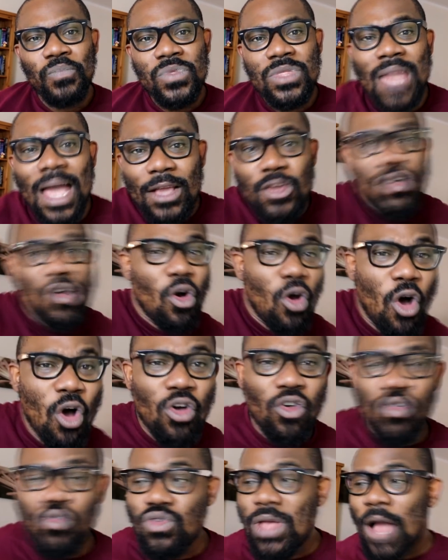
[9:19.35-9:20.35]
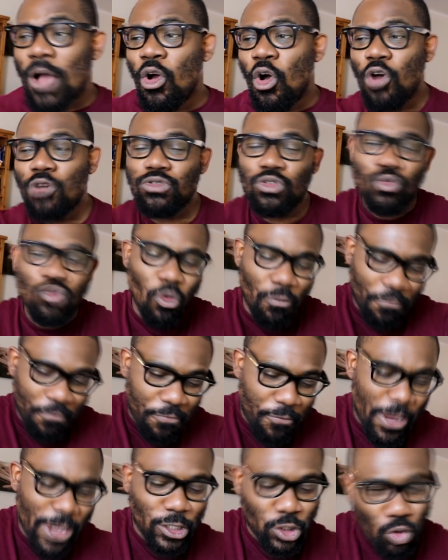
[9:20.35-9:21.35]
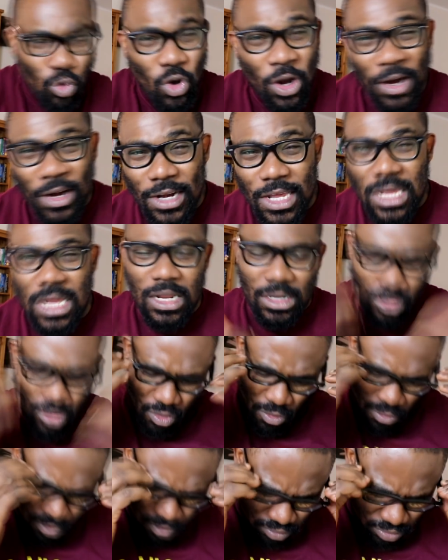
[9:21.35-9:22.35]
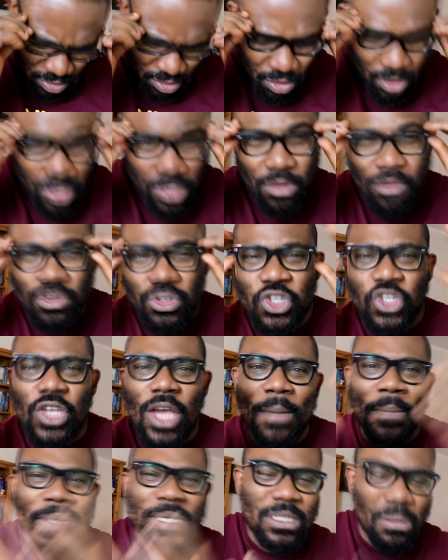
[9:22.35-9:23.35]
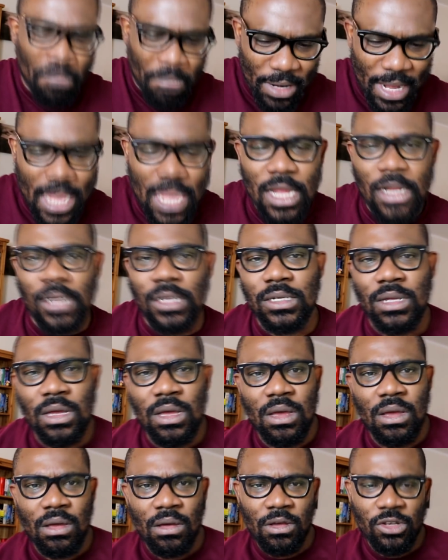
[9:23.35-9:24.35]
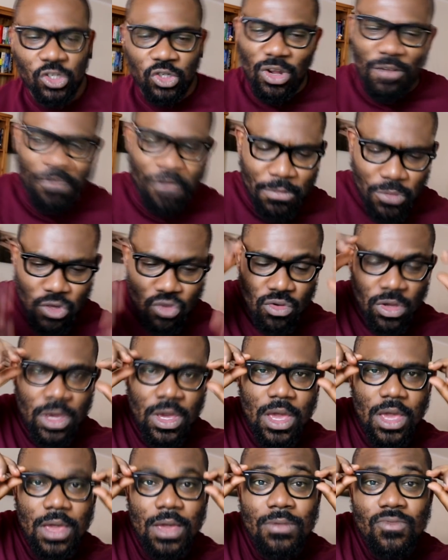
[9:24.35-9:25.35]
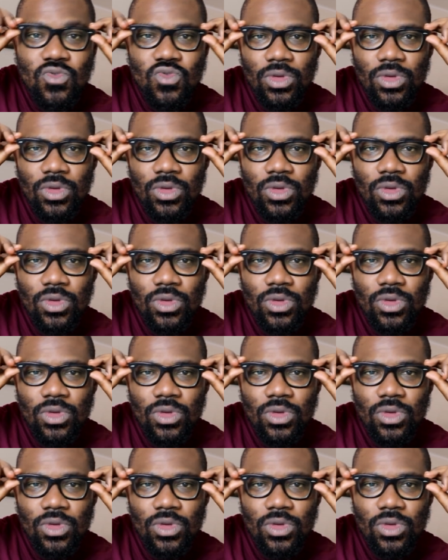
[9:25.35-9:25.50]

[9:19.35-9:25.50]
That your uncle that comes out so fresh, so clean, looking all sharp as a blade, straight from UK.